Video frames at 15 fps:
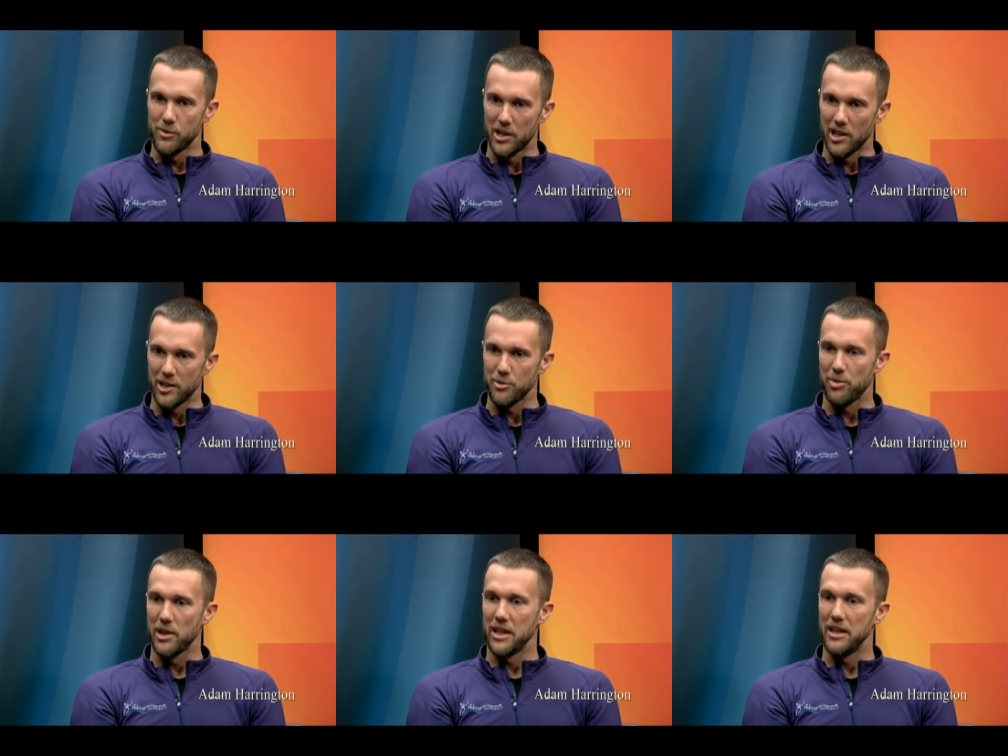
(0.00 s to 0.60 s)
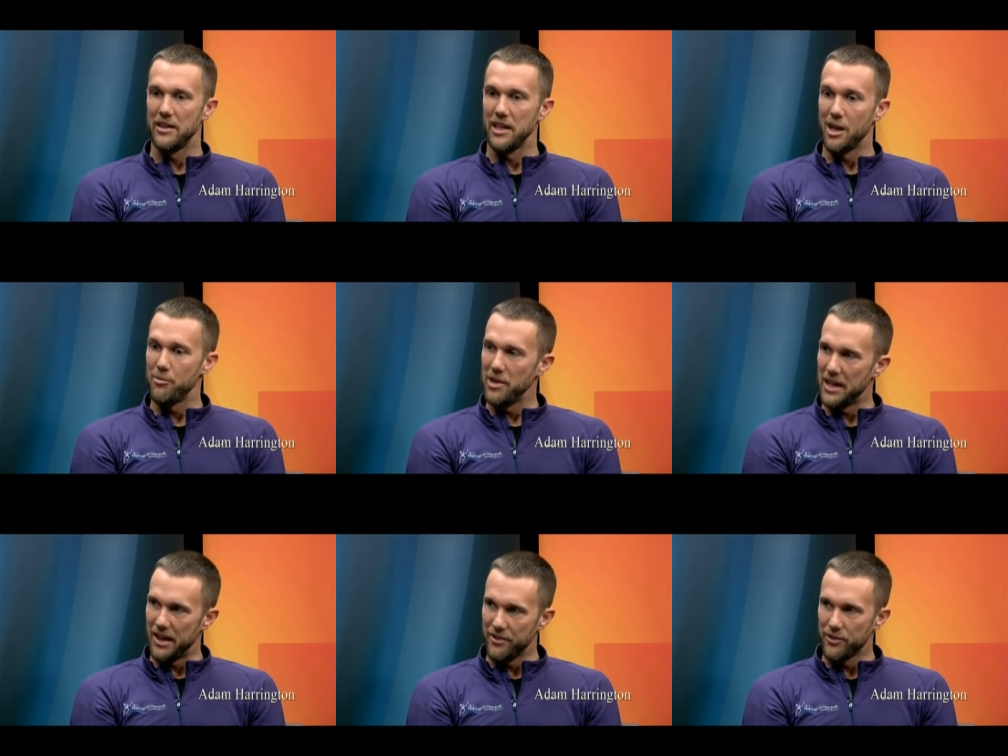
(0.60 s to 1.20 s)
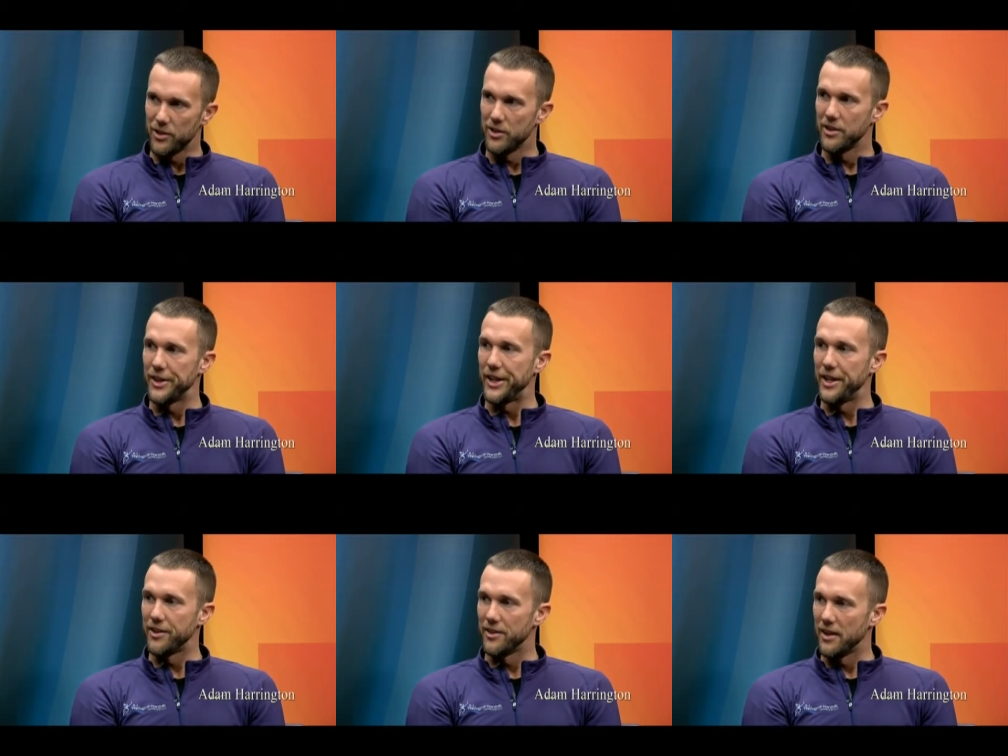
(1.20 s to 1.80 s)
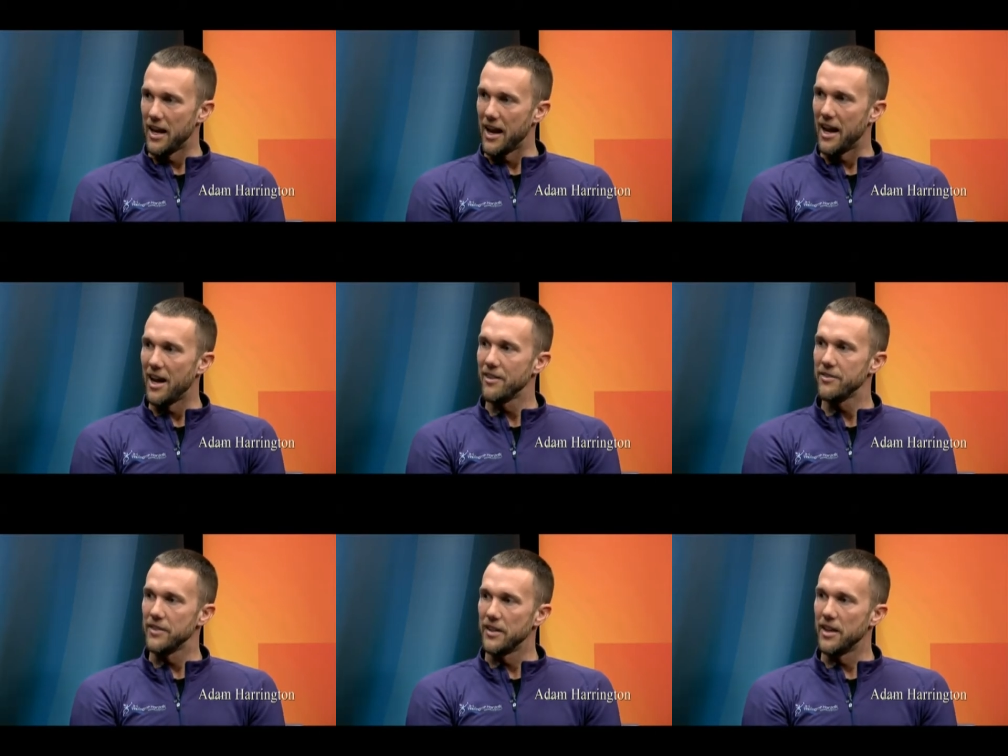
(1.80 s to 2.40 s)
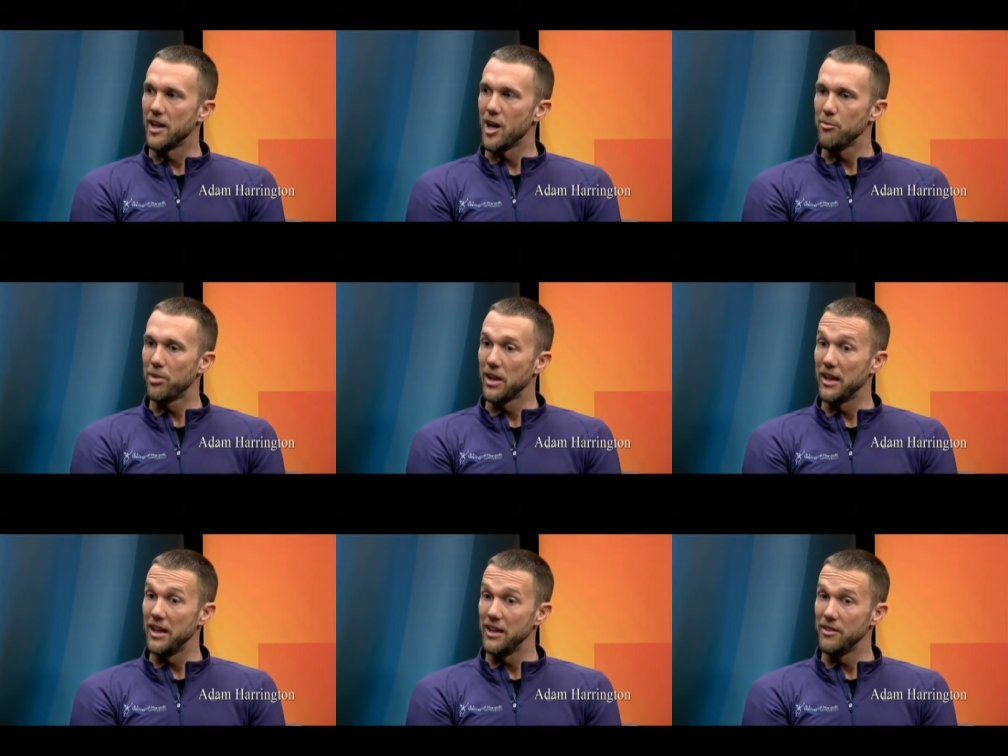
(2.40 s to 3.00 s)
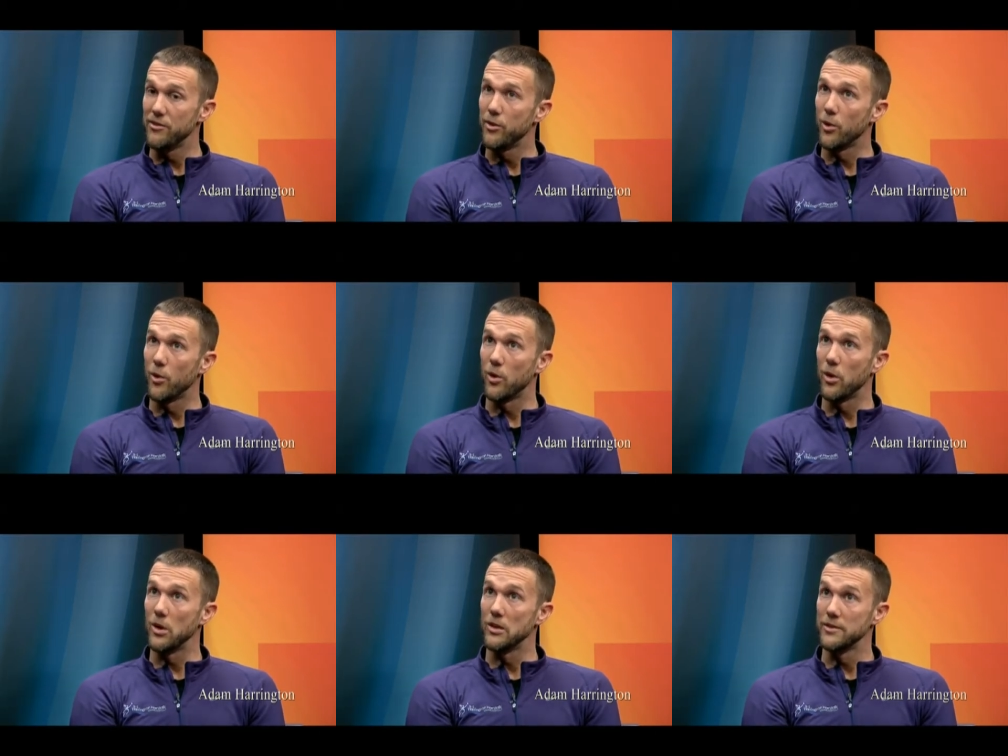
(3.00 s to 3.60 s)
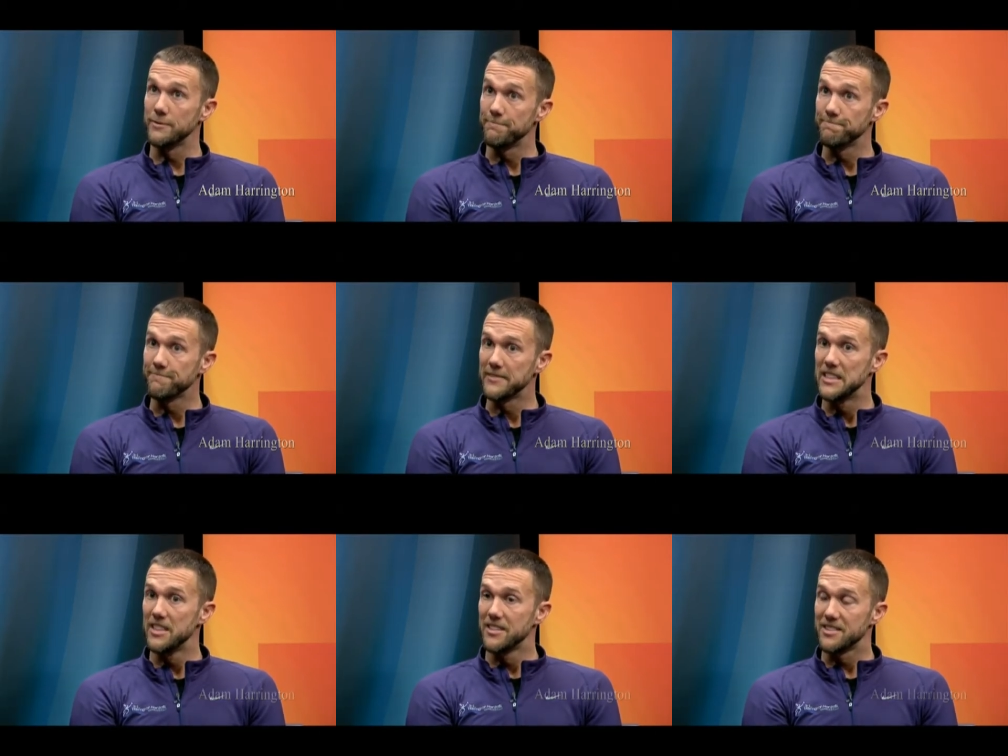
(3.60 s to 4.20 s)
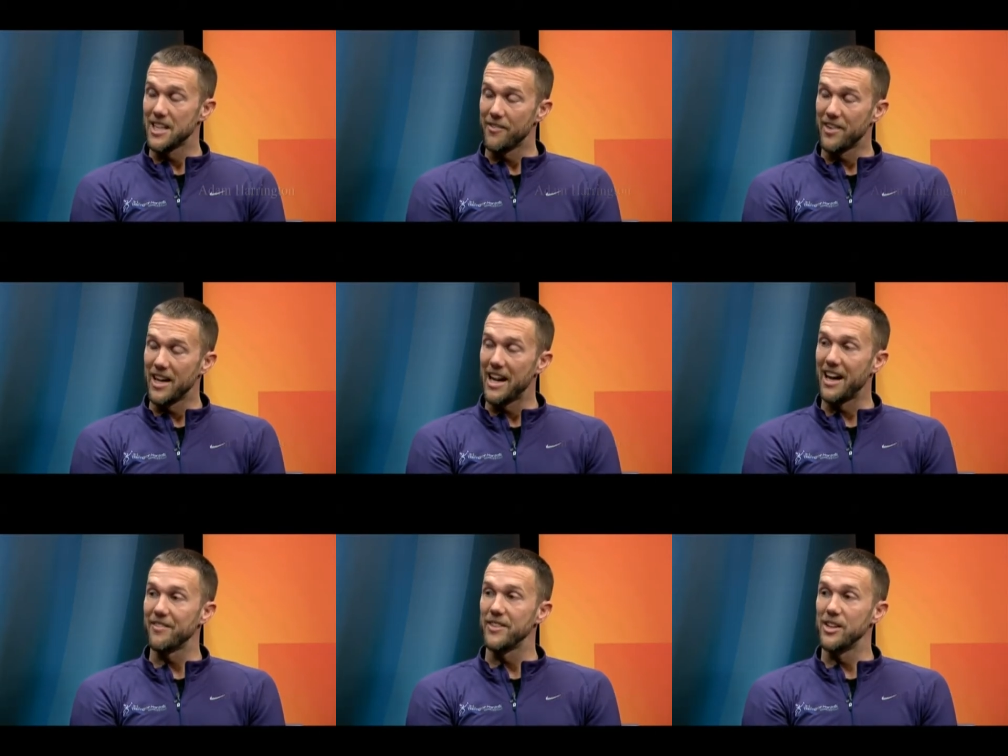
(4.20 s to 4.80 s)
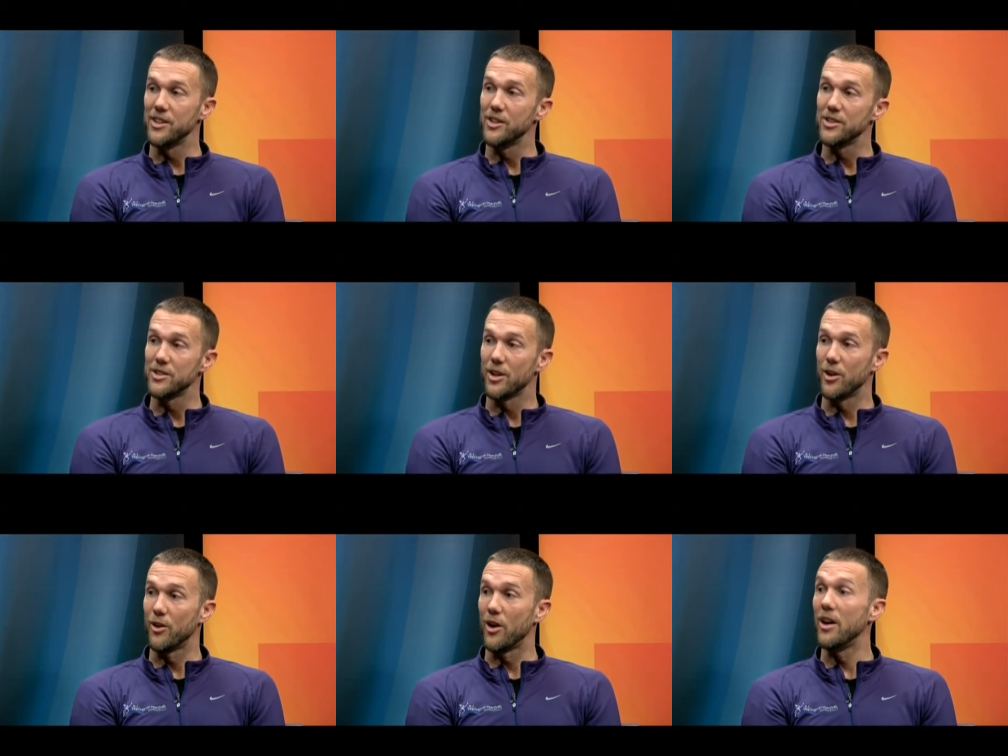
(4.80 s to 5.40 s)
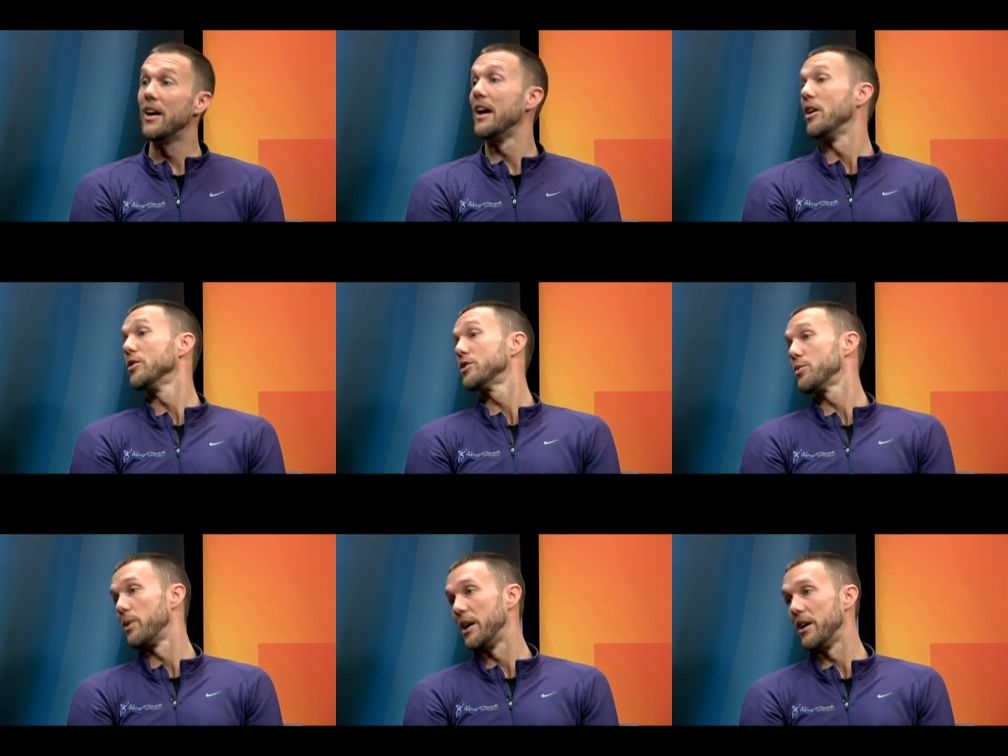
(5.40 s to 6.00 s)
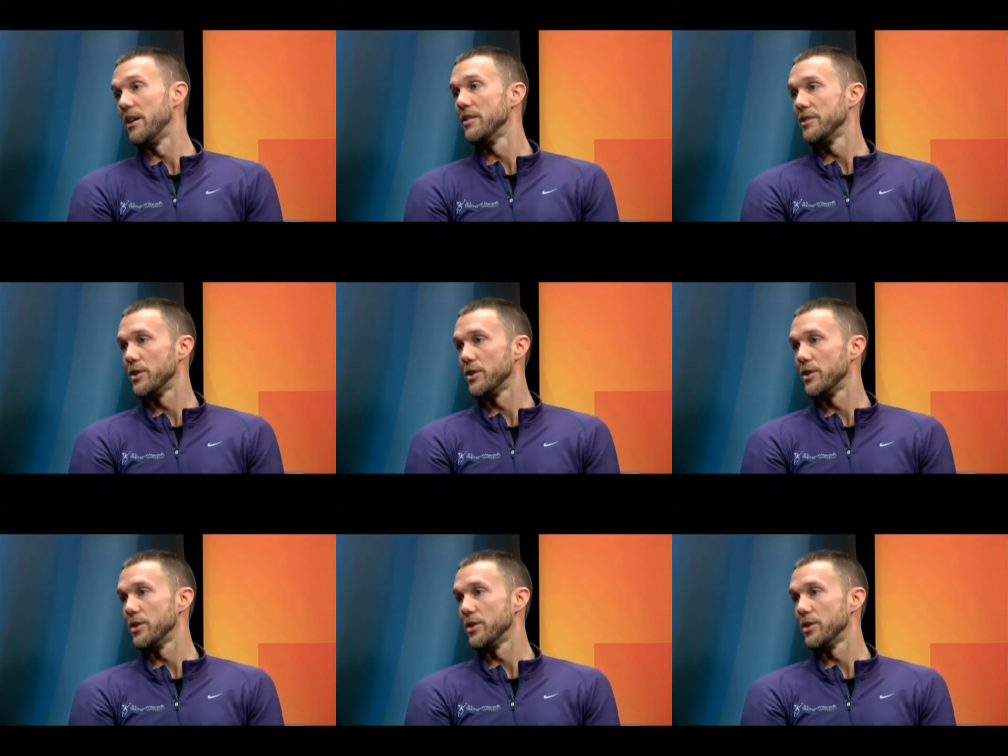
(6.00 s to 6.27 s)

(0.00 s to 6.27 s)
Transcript: I went on to play in the NBA for a year and a half, and then I played for seven and a half years uh, elsewhere.